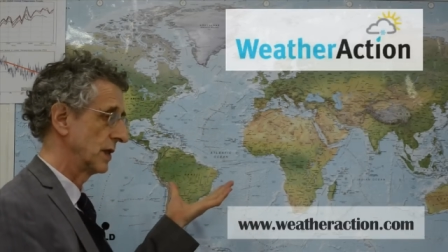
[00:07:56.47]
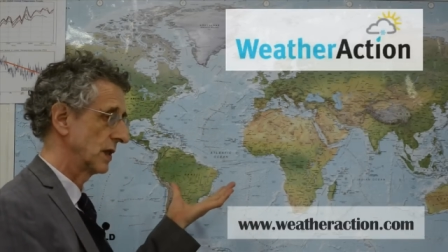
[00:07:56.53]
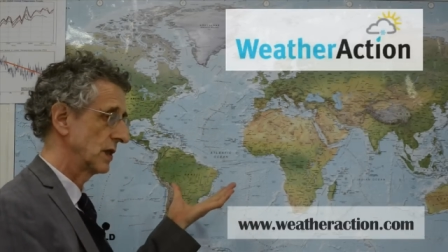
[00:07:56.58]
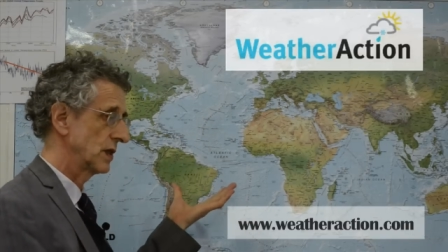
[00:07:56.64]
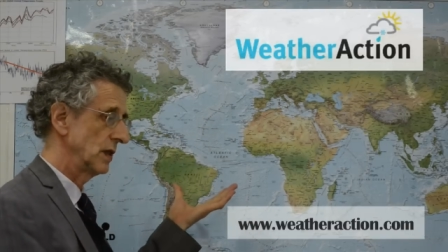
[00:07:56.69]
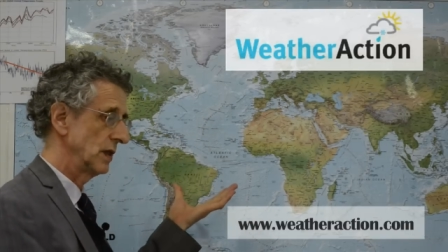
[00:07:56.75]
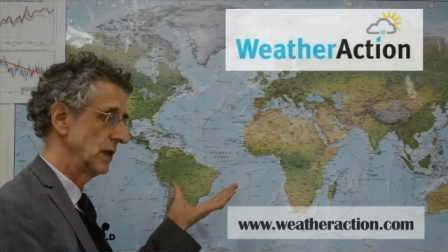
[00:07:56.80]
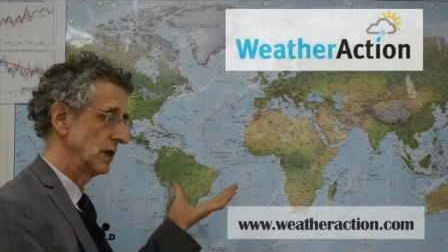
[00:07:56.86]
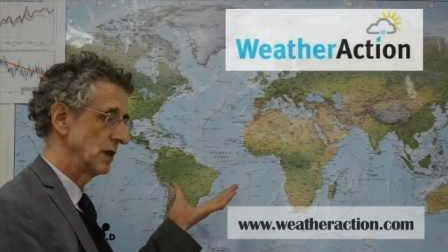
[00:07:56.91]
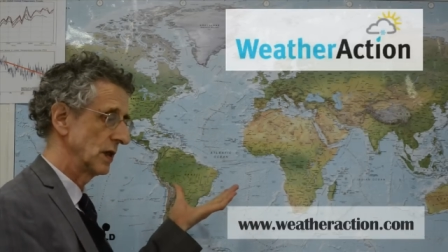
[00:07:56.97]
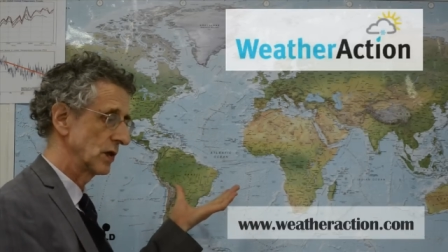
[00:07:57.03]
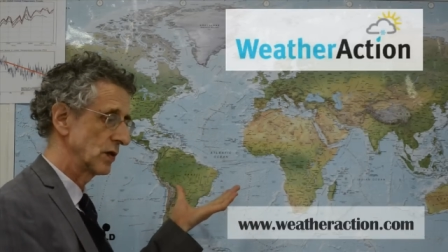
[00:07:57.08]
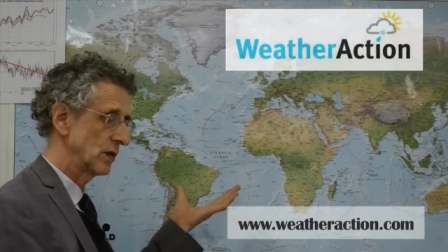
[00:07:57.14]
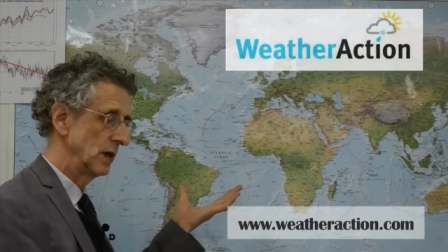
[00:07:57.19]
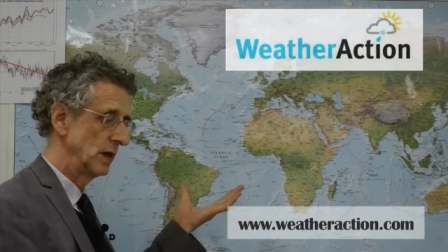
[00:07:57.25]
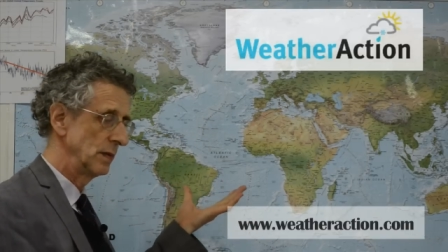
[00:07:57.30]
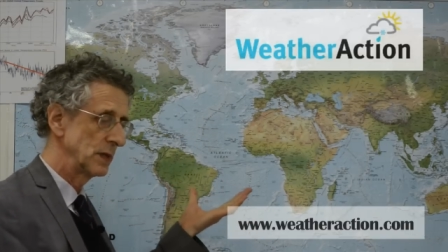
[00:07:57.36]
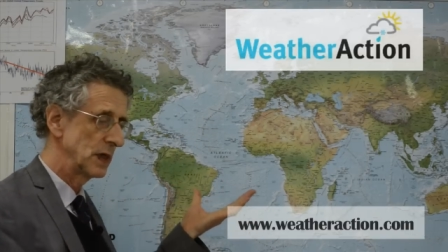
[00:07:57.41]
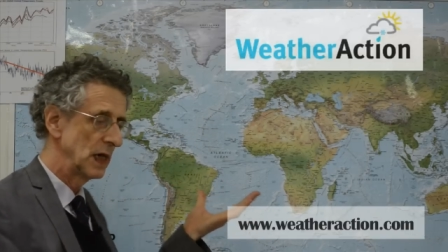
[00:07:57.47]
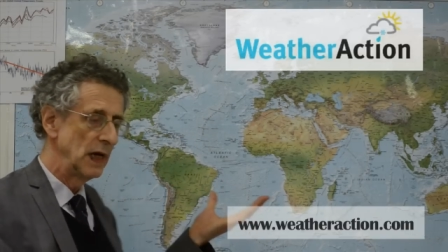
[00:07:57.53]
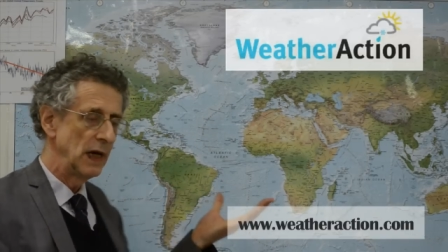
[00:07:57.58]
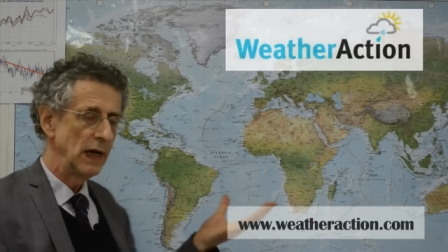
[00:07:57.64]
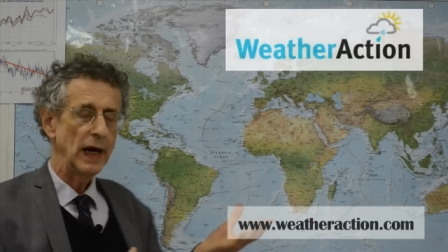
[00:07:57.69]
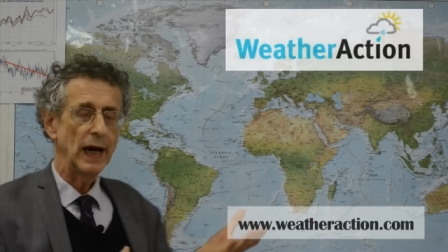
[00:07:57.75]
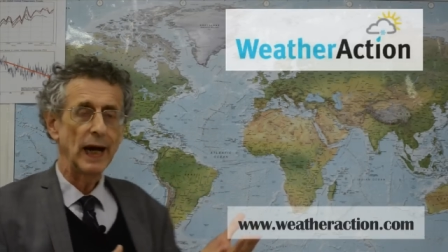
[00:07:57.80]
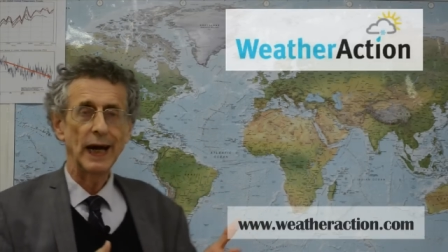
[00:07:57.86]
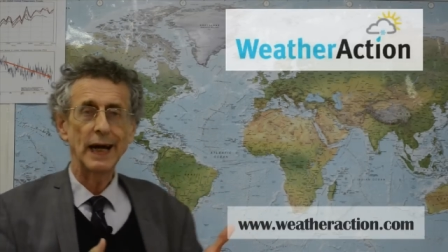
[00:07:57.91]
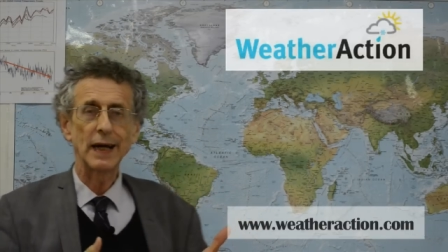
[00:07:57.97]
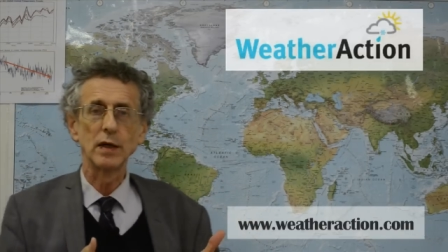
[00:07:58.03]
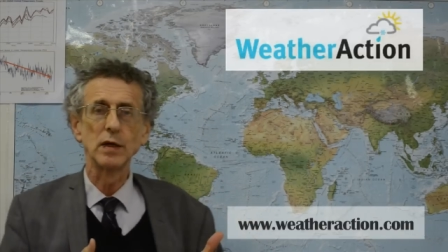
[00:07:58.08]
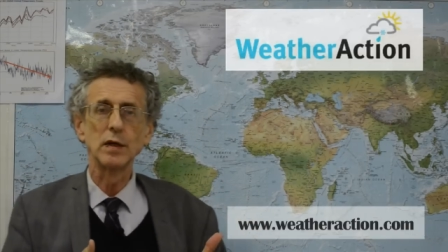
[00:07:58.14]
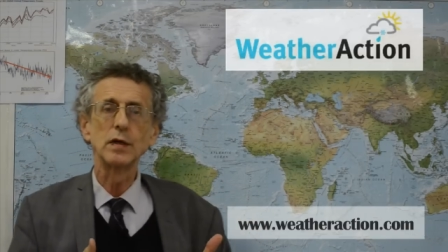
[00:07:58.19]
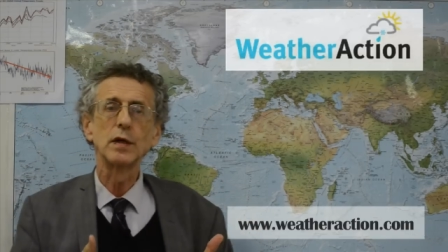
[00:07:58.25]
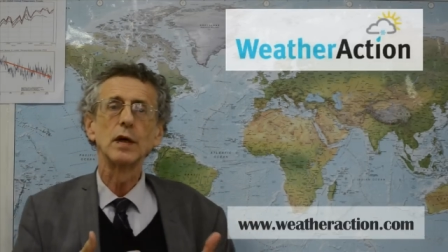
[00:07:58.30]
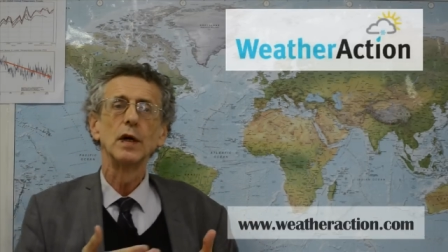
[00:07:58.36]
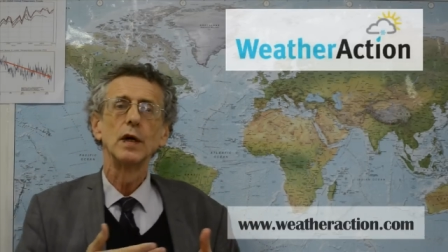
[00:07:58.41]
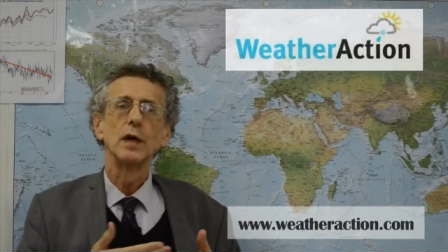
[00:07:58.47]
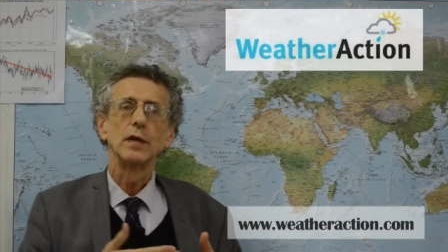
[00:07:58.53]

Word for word: ex these extremes and